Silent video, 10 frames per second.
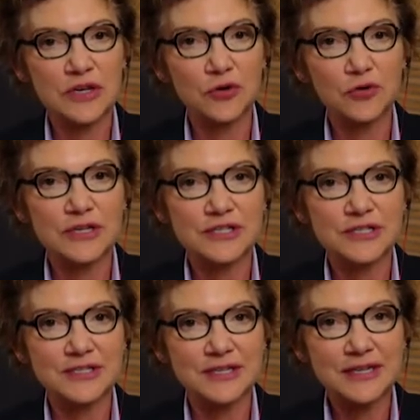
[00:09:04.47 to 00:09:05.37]

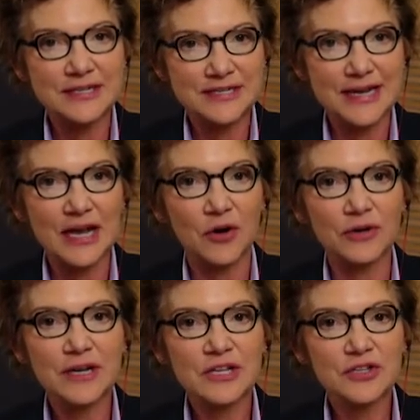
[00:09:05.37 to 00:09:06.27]
increases
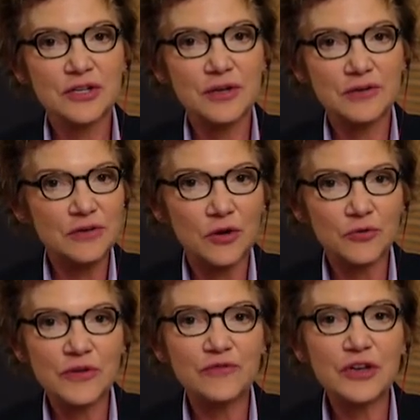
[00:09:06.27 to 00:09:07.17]
down, so that
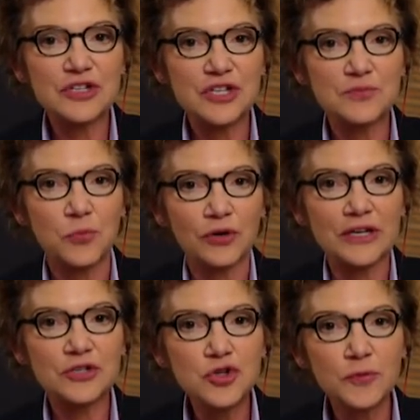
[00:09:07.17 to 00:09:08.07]
inflation's more
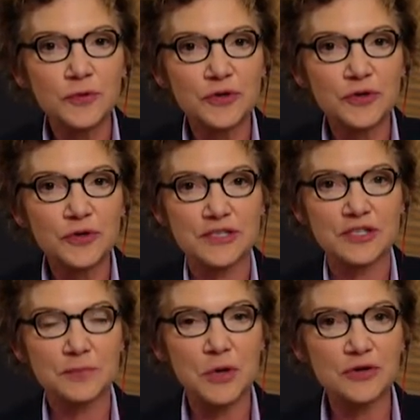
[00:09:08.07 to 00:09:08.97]
like 2% as
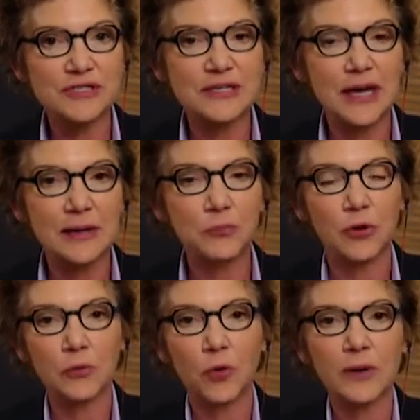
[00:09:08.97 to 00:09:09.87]
opposed to
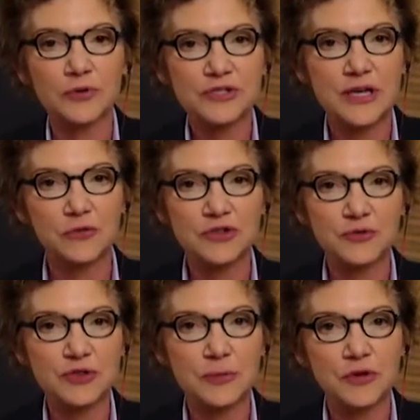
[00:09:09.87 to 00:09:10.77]
9.1%, which
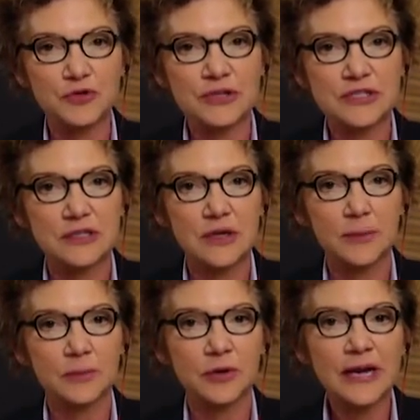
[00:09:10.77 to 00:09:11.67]
was the most recent
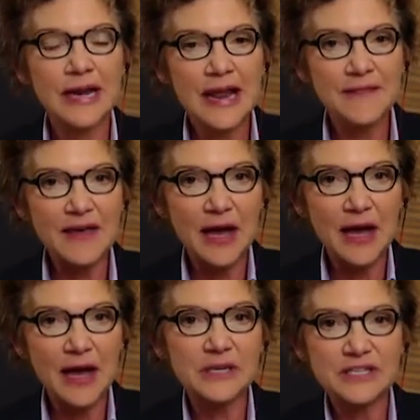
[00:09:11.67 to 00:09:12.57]
number. And that
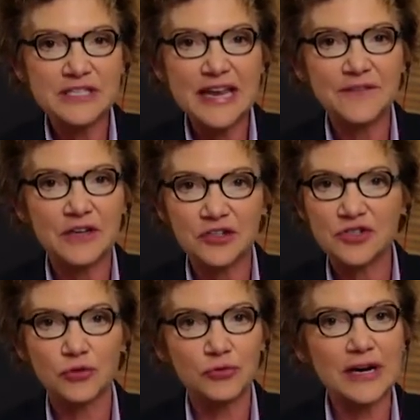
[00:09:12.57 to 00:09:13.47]
will be savings
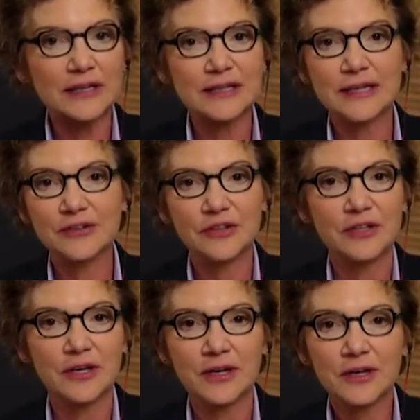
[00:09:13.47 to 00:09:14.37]
directly into
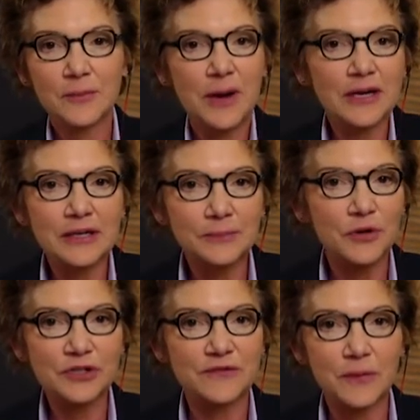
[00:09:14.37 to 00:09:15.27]
the
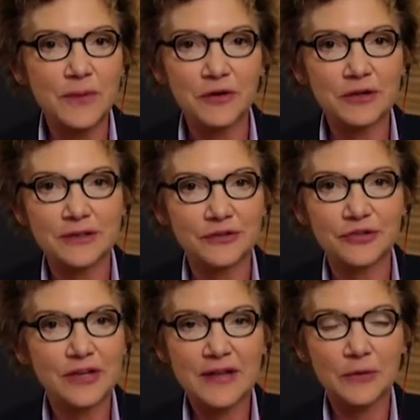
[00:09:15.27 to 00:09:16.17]
pocketbooks of
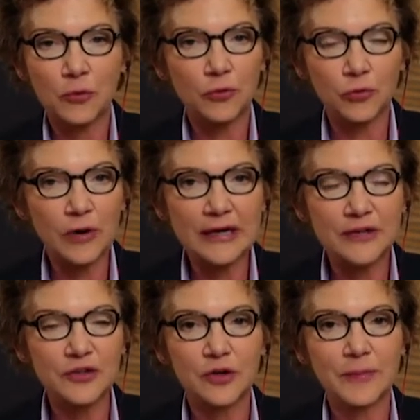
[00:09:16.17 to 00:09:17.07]
Americans. That will go right
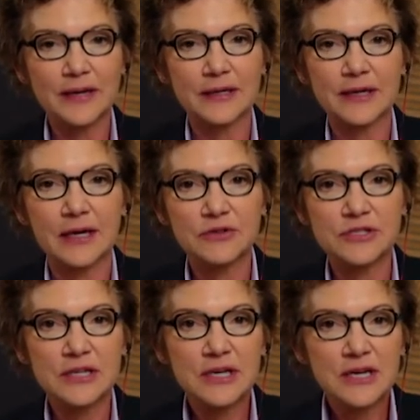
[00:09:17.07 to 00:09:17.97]
into their bank
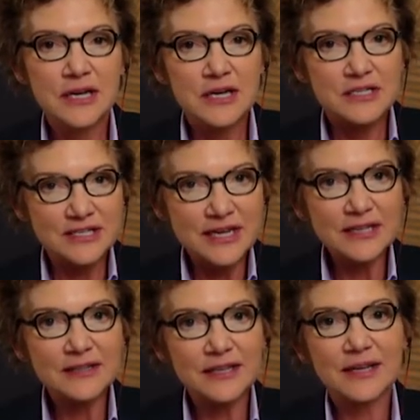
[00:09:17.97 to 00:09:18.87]
accounts. So the
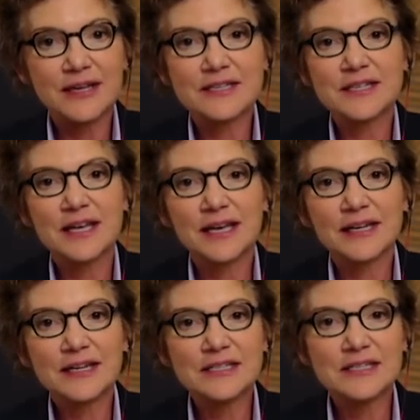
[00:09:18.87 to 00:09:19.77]
second thing I say
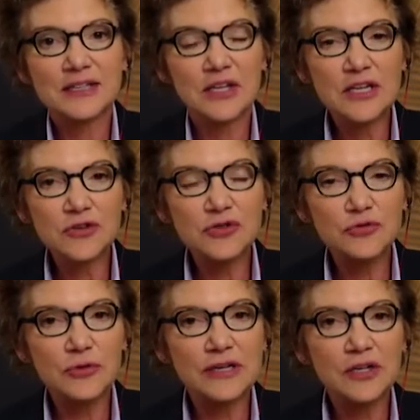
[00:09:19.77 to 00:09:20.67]
is that the interest rate